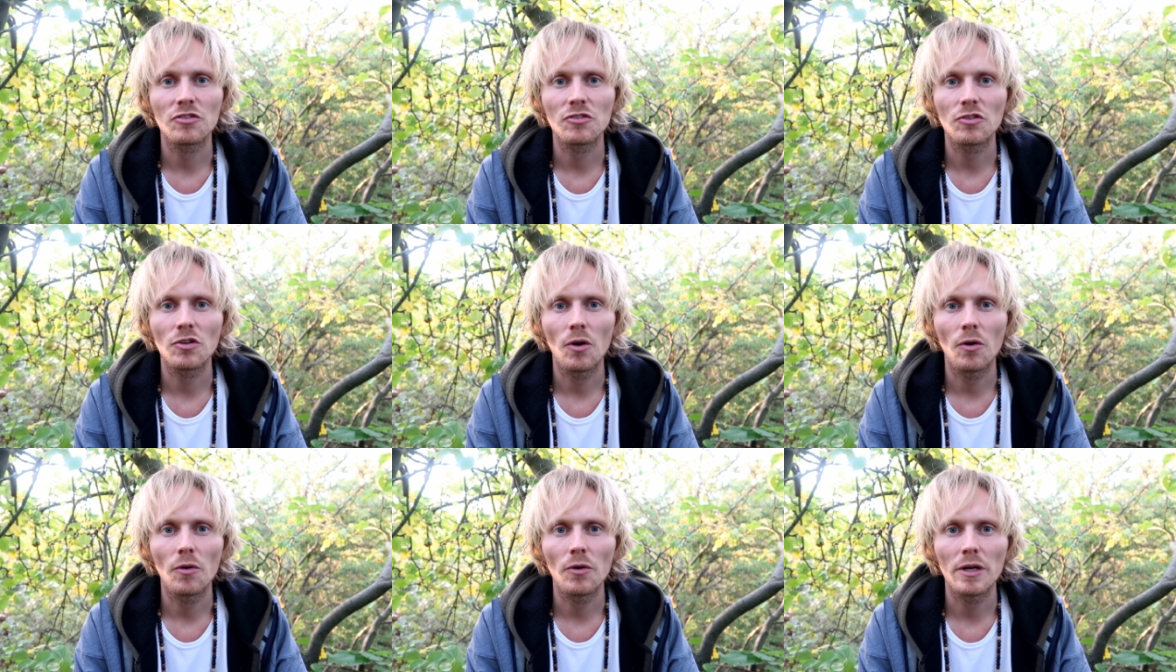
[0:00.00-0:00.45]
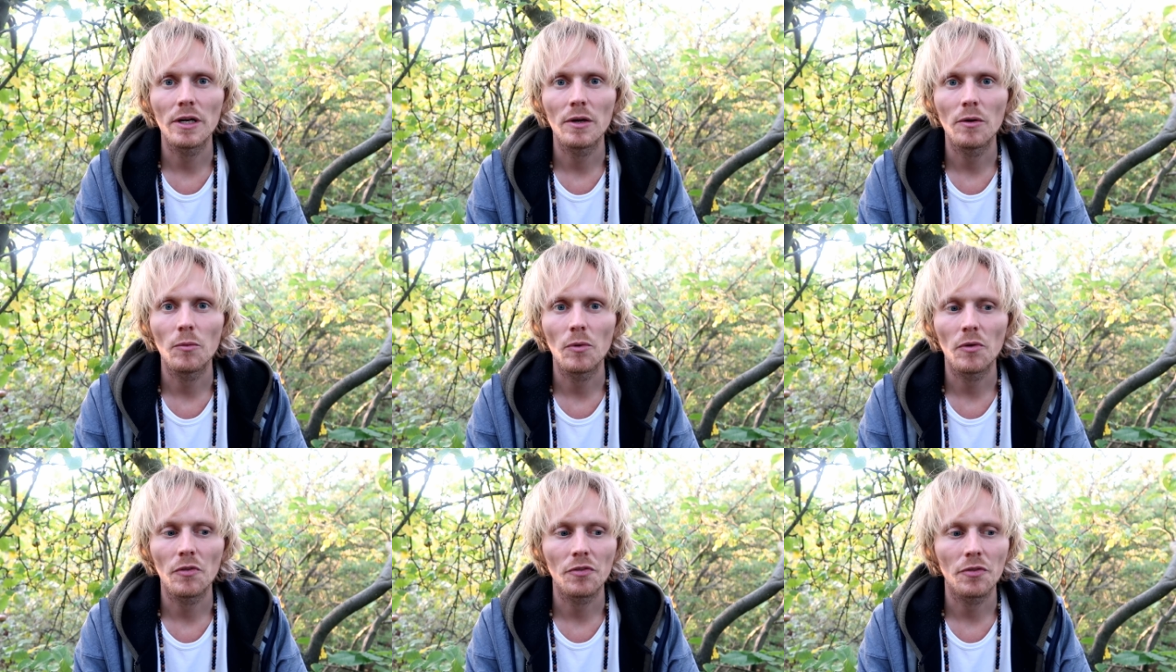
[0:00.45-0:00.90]

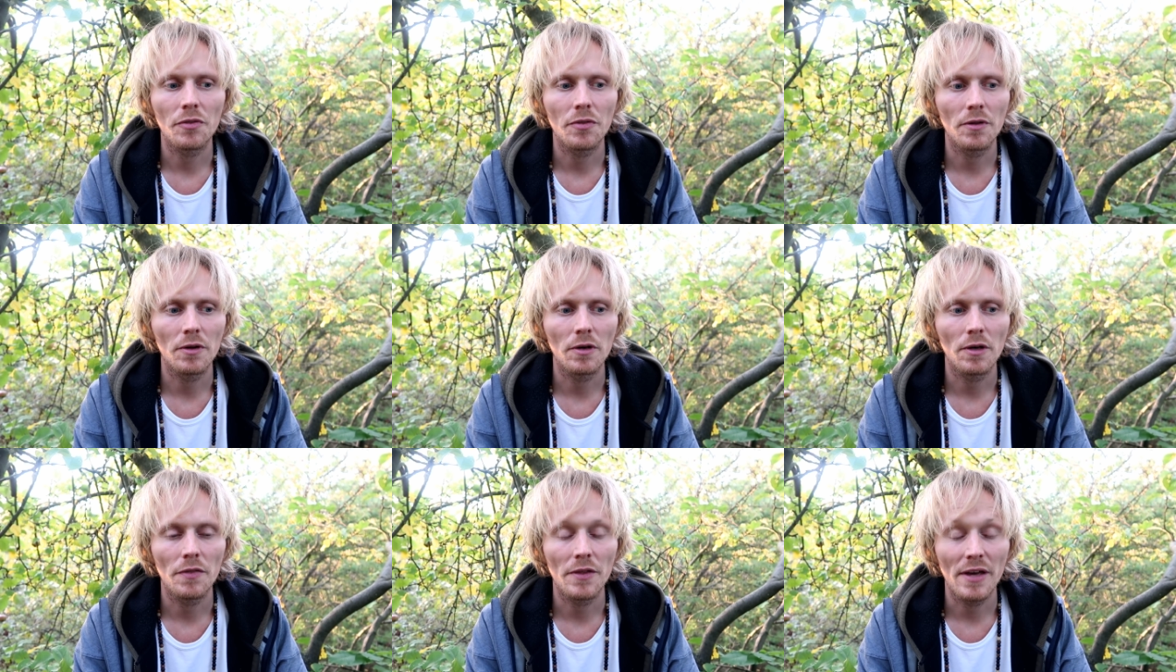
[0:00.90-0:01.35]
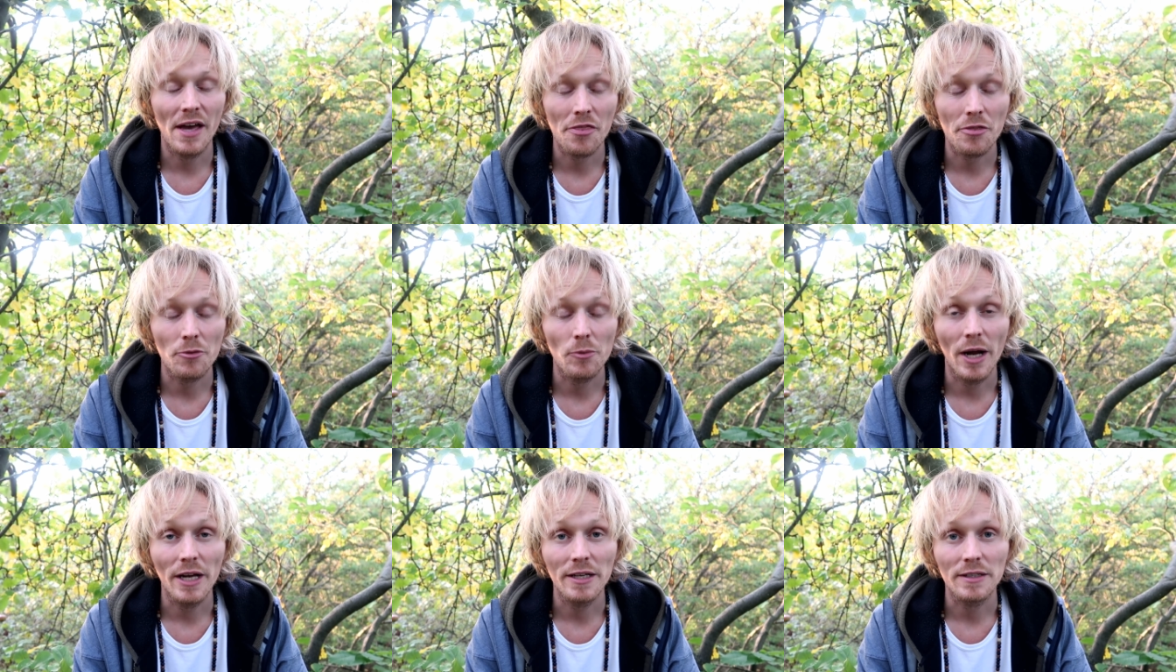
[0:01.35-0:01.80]
story with the
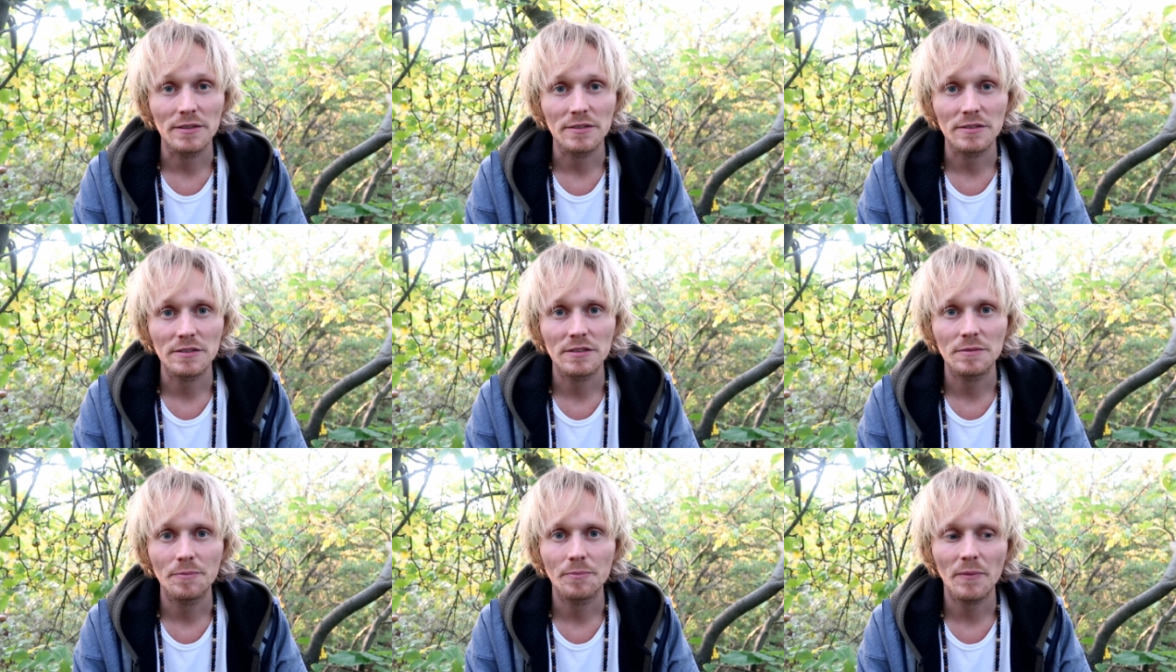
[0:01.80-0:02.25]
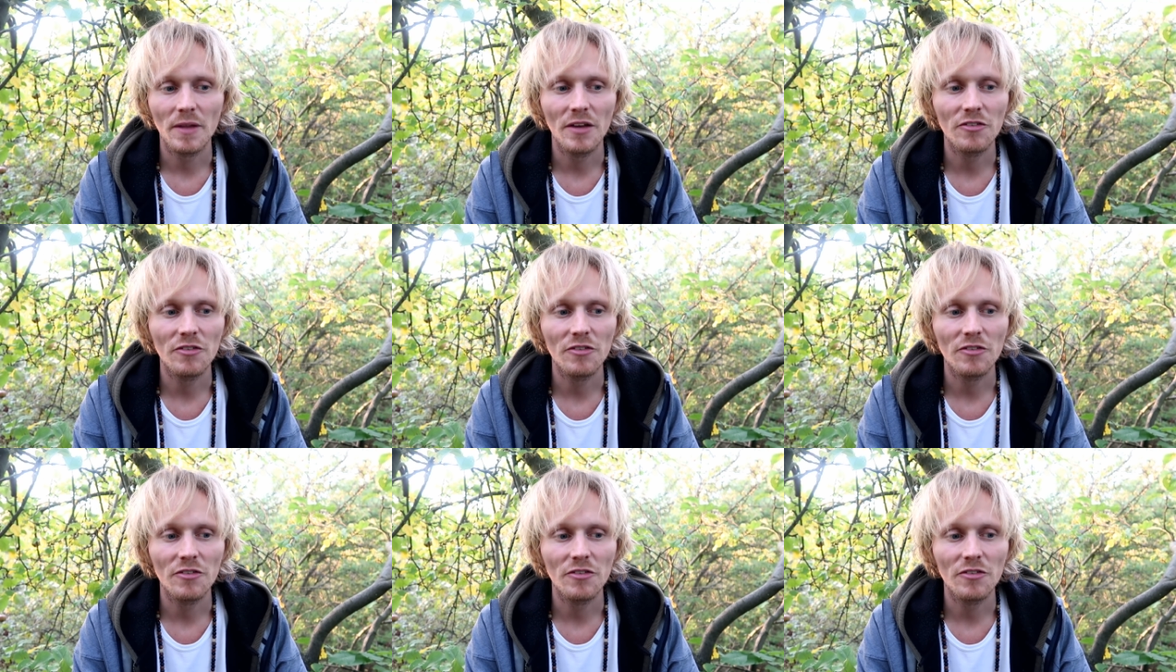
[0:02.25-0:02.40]
arthritis,